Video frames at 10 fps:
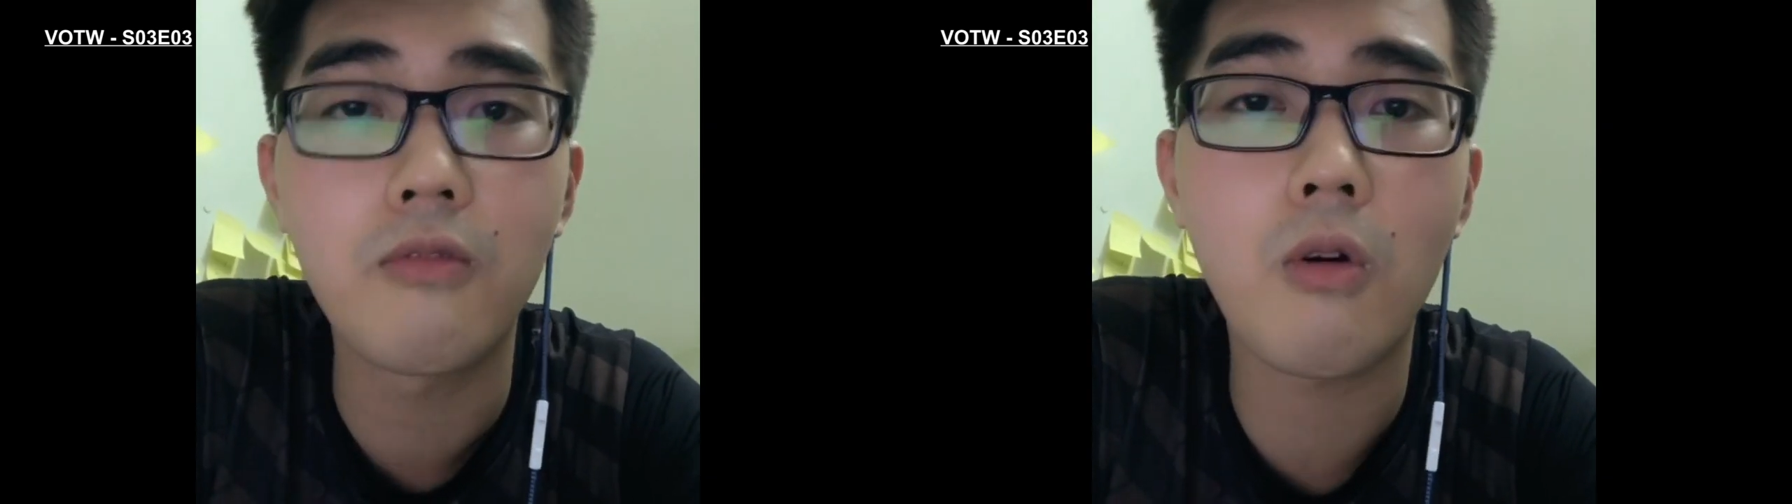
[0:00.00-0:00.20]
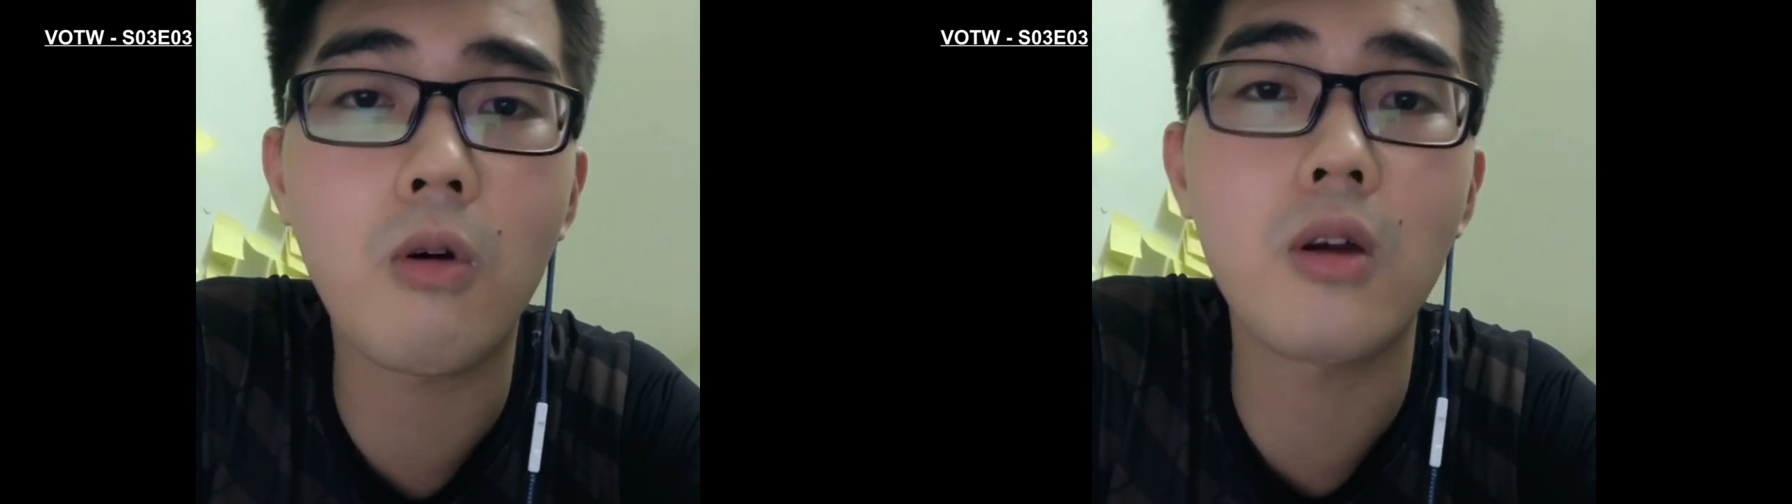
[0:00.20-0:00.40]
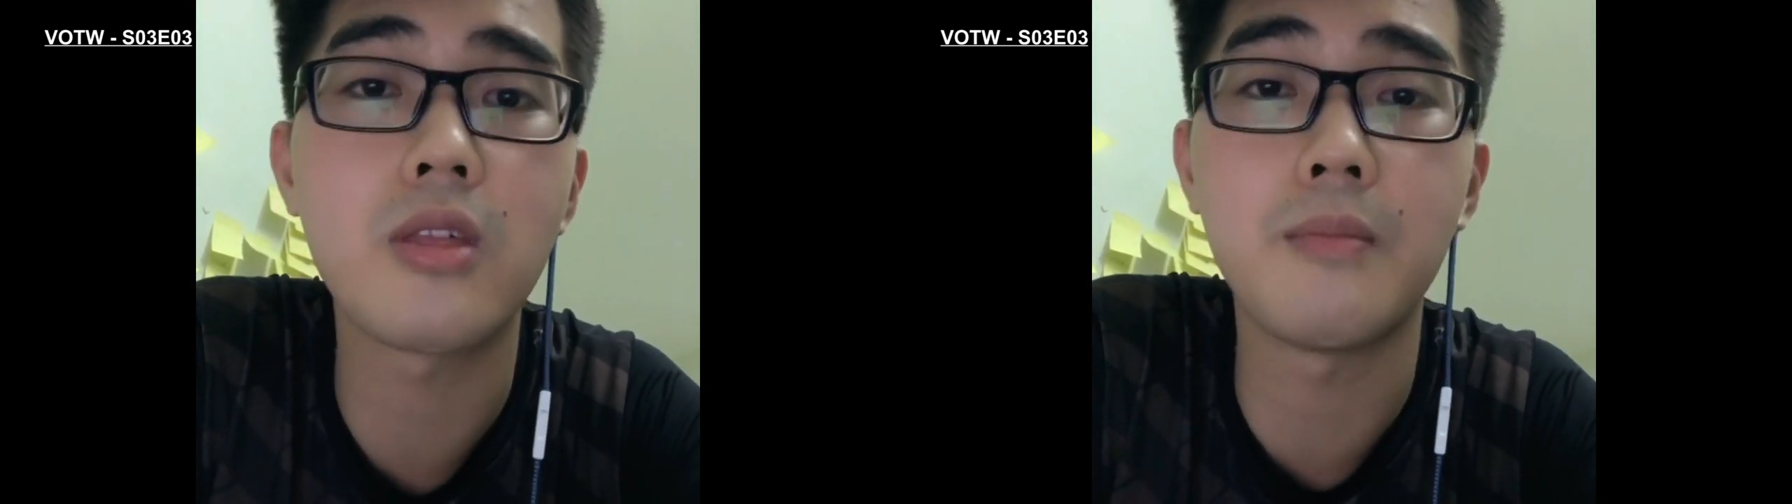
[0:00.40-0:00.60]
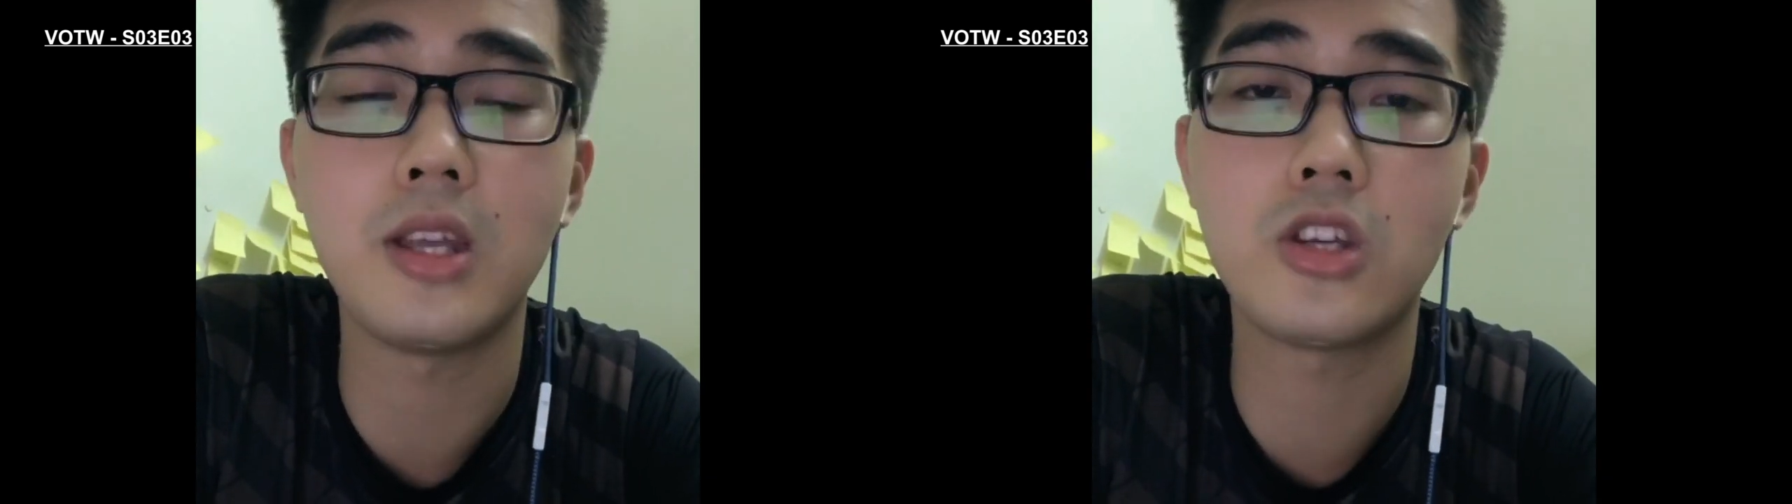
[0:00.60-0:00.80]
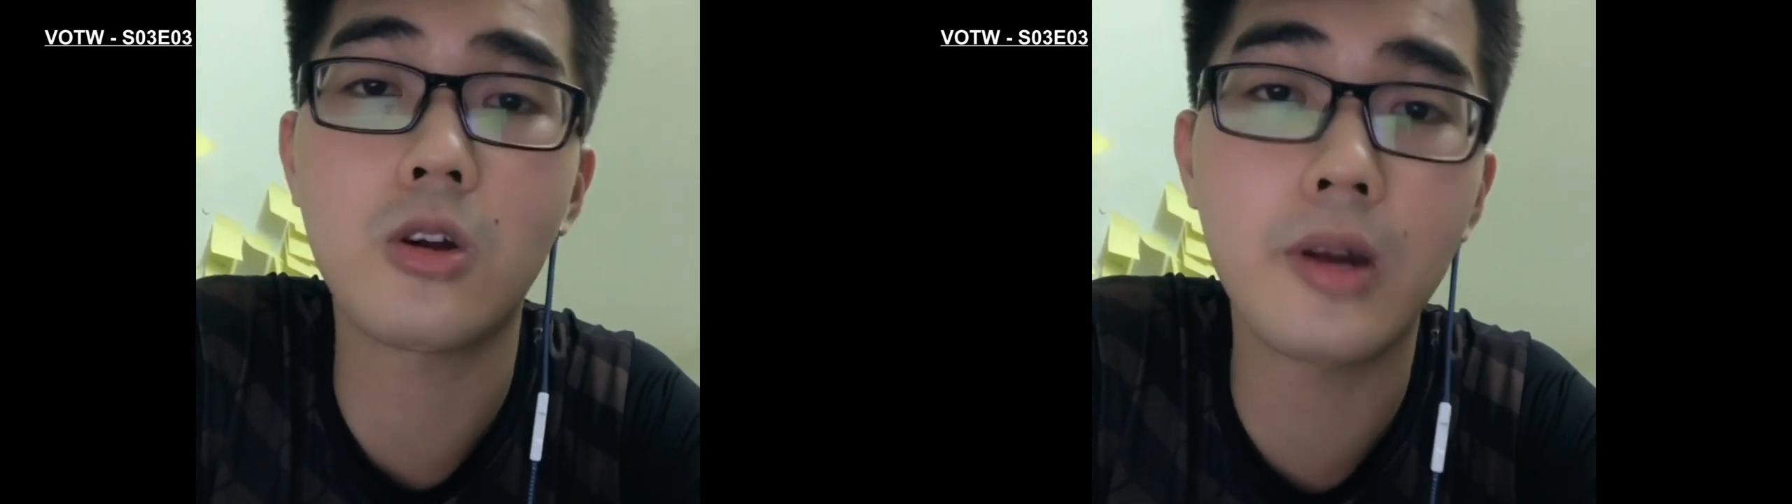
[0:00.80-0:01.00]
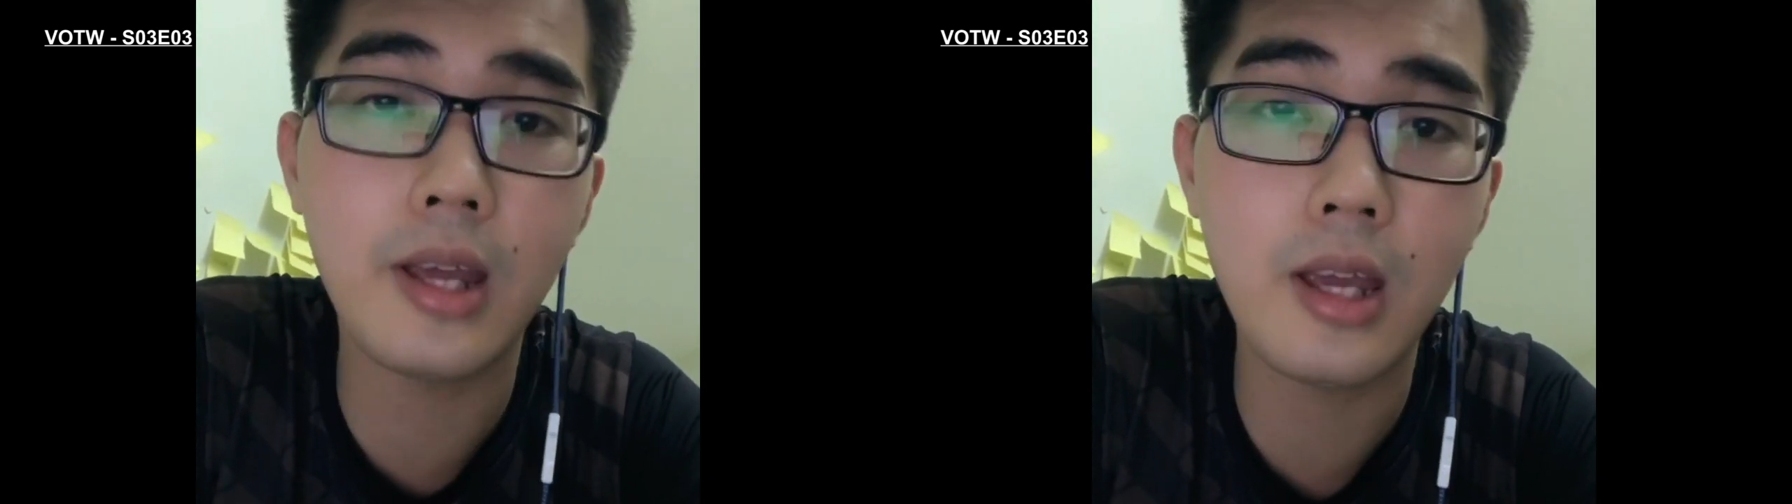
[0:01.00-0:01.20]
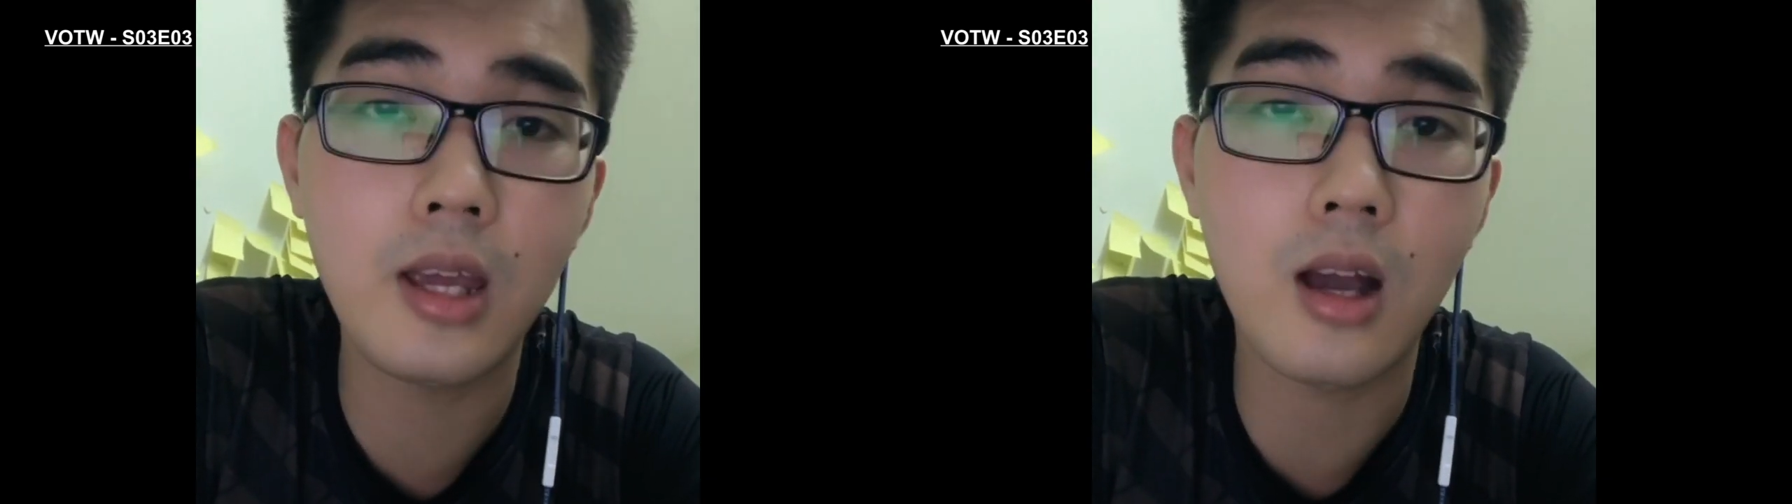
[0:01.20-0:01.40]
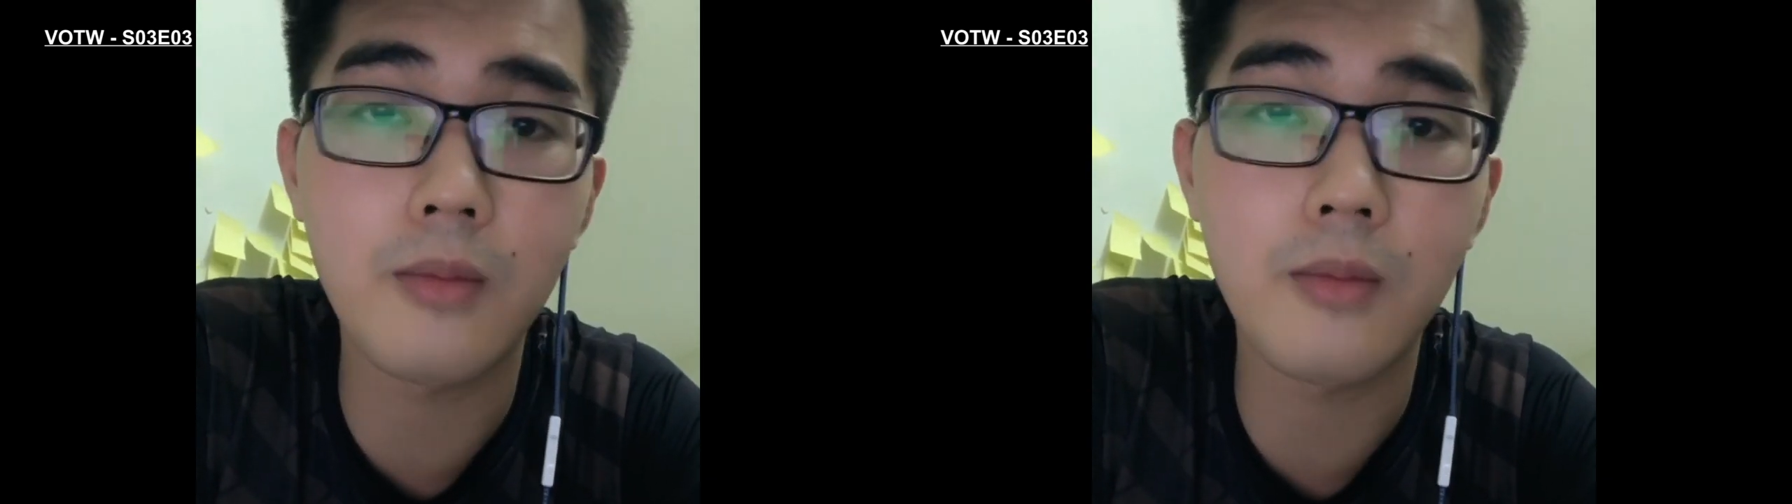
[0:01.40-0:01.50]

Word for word: for the majority